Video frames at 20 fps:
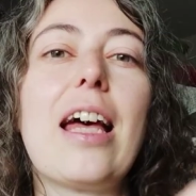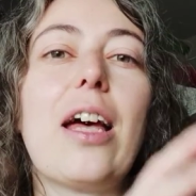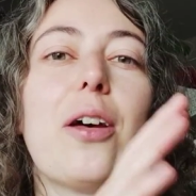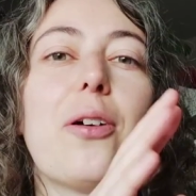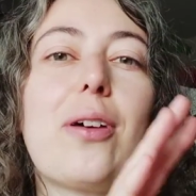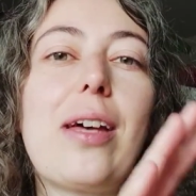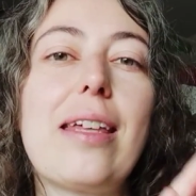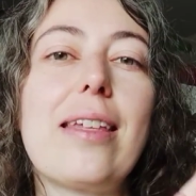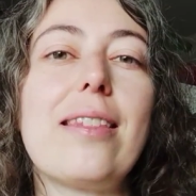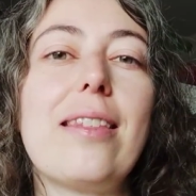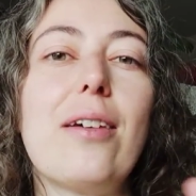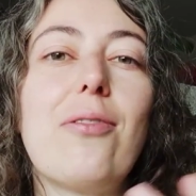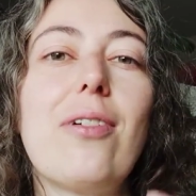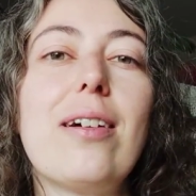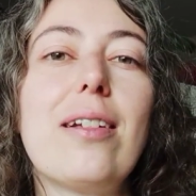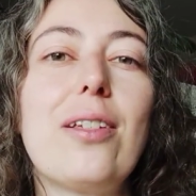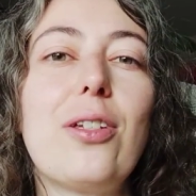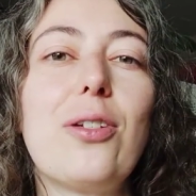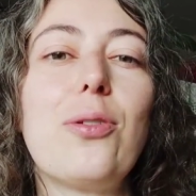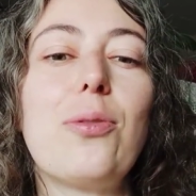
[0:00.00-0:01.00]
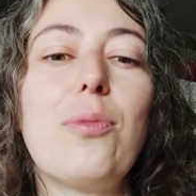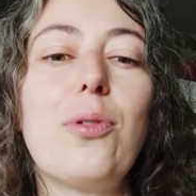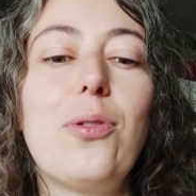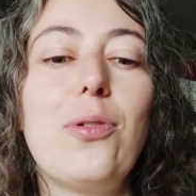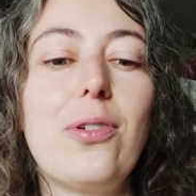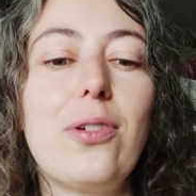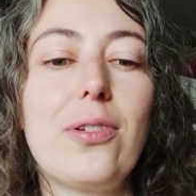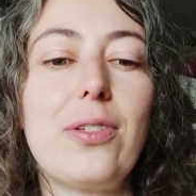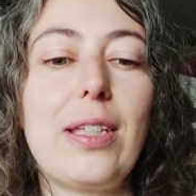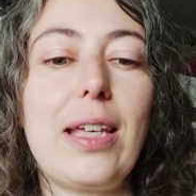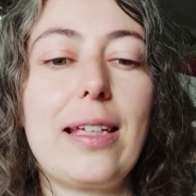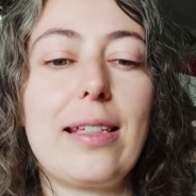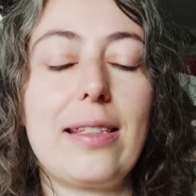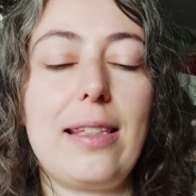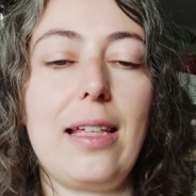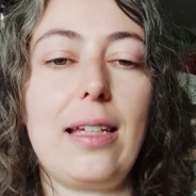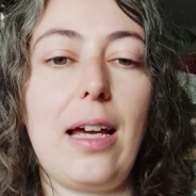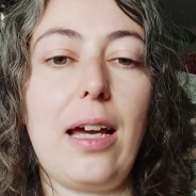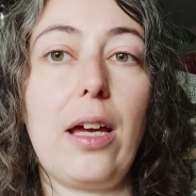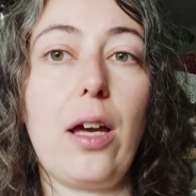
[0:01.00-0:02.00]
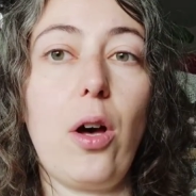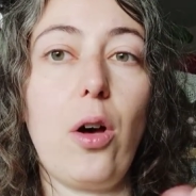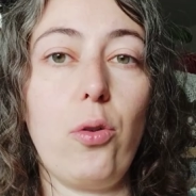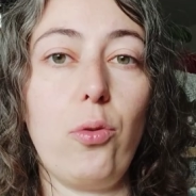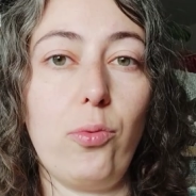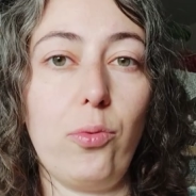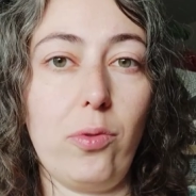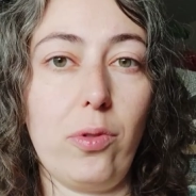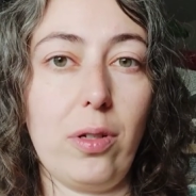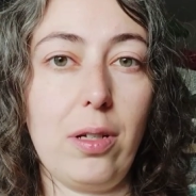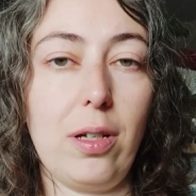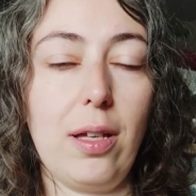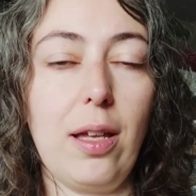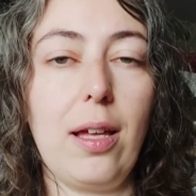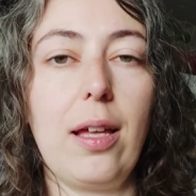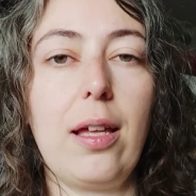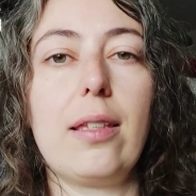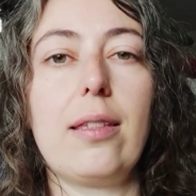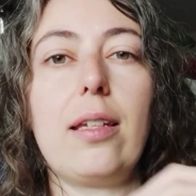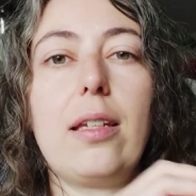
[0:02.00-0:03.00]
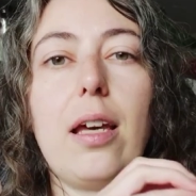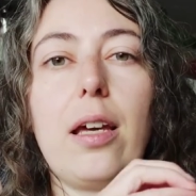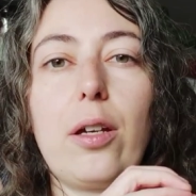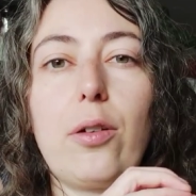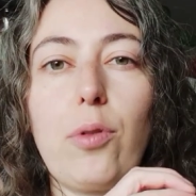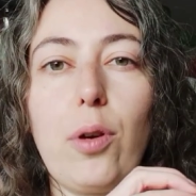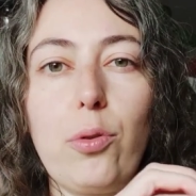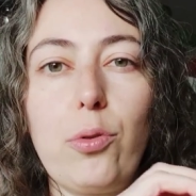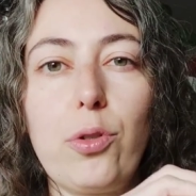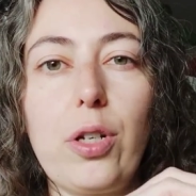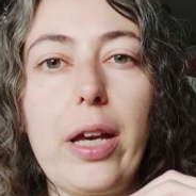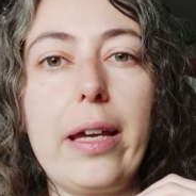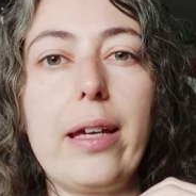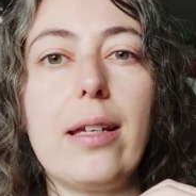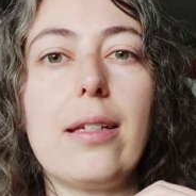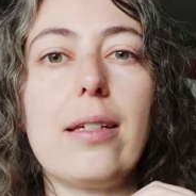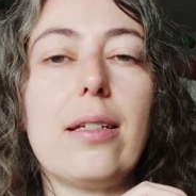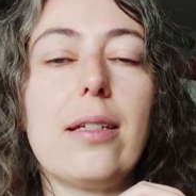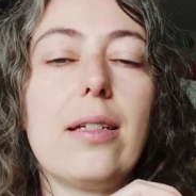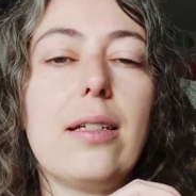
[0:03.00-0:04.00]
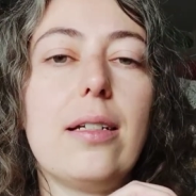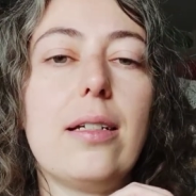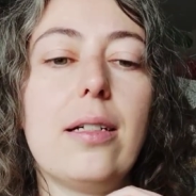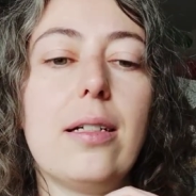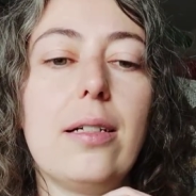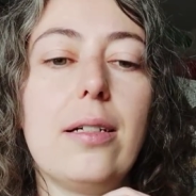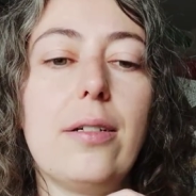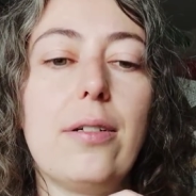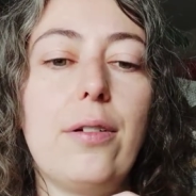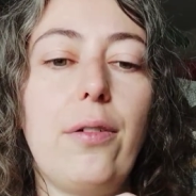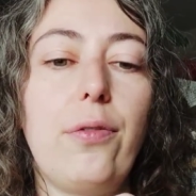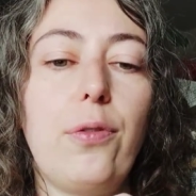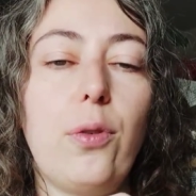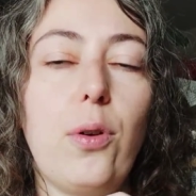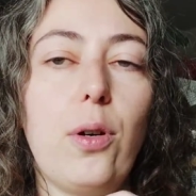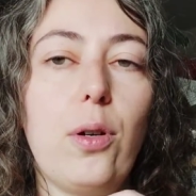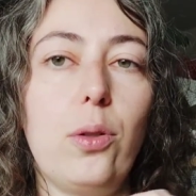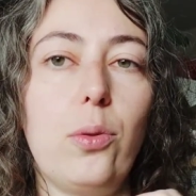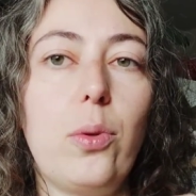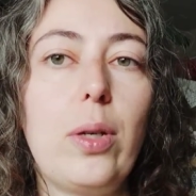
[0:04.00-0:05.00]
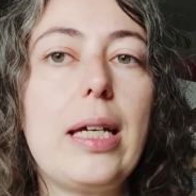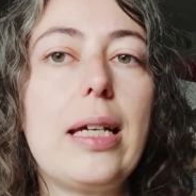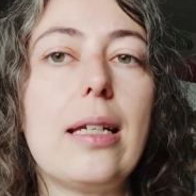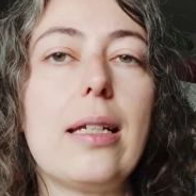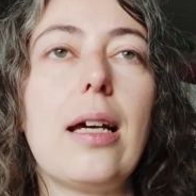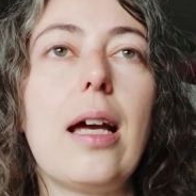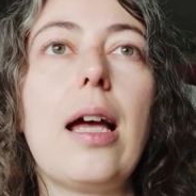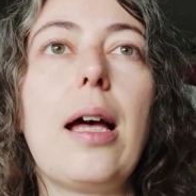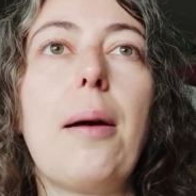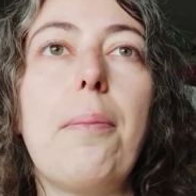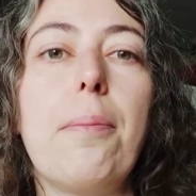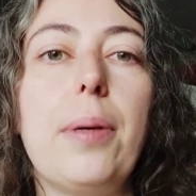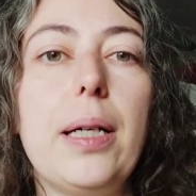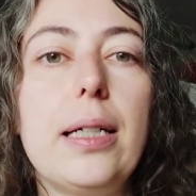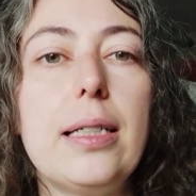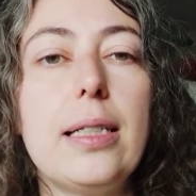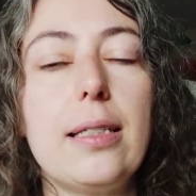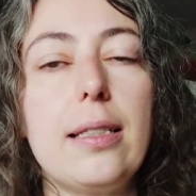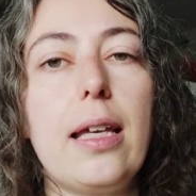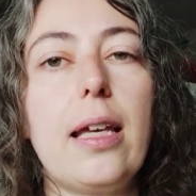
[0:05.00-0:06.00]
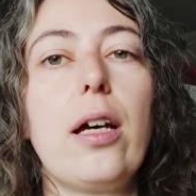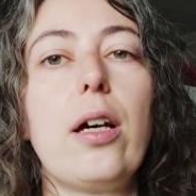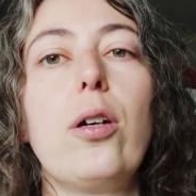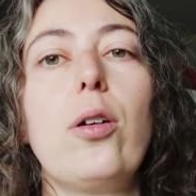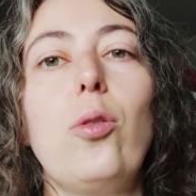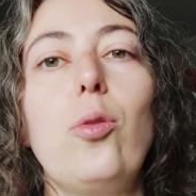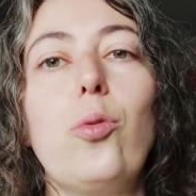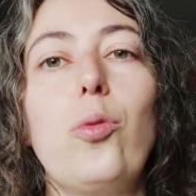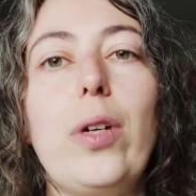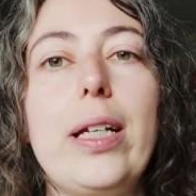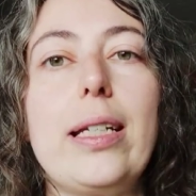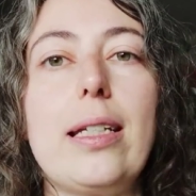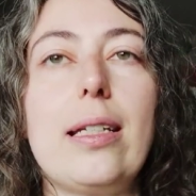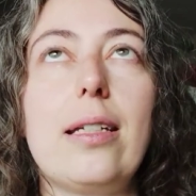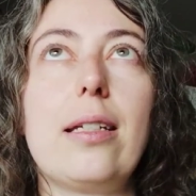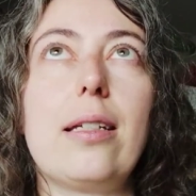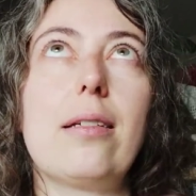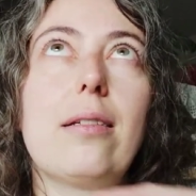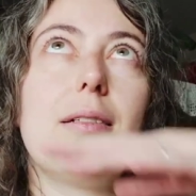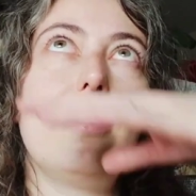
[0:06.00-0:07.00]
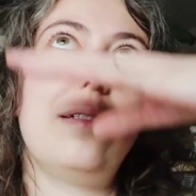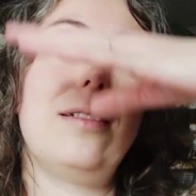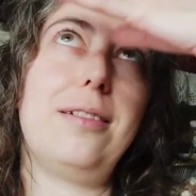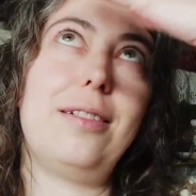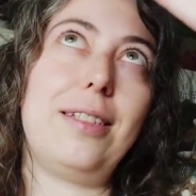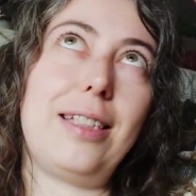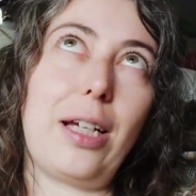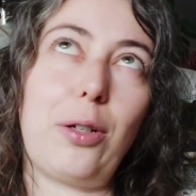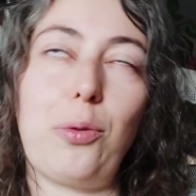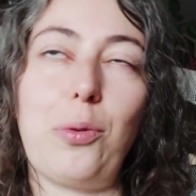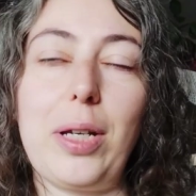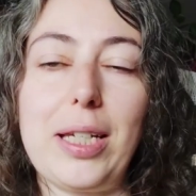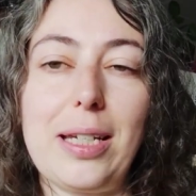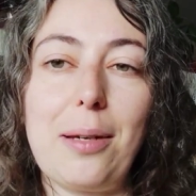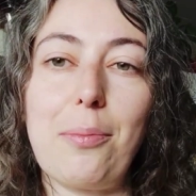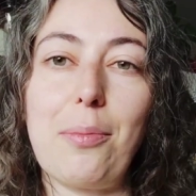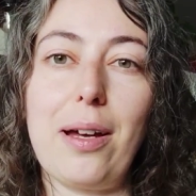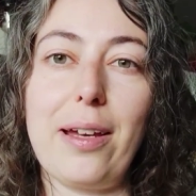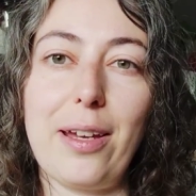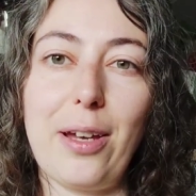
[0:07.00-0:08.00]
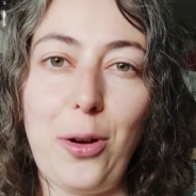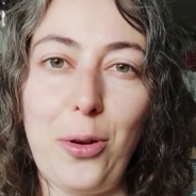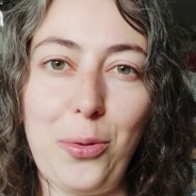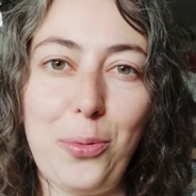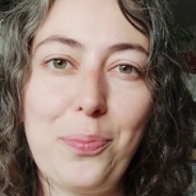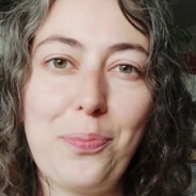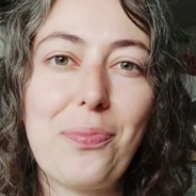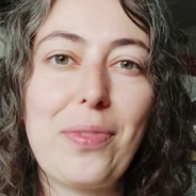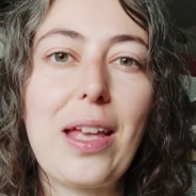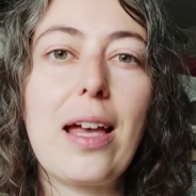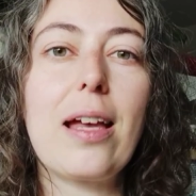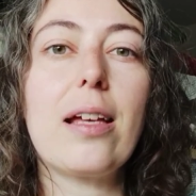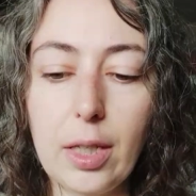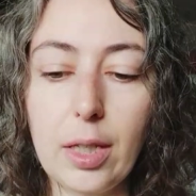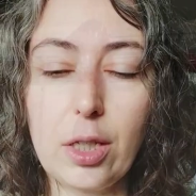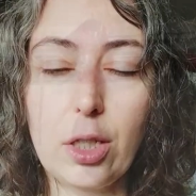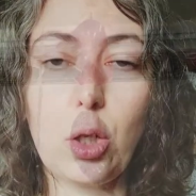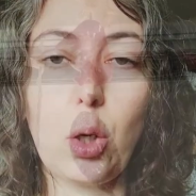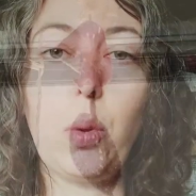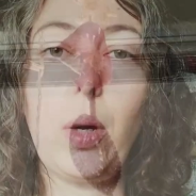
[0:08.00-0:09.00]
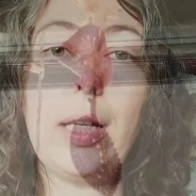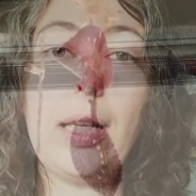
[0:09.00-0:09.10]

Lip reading: Okay, there are two more things that I own, that I crocheted for Halloween, but they are already decorating my home. So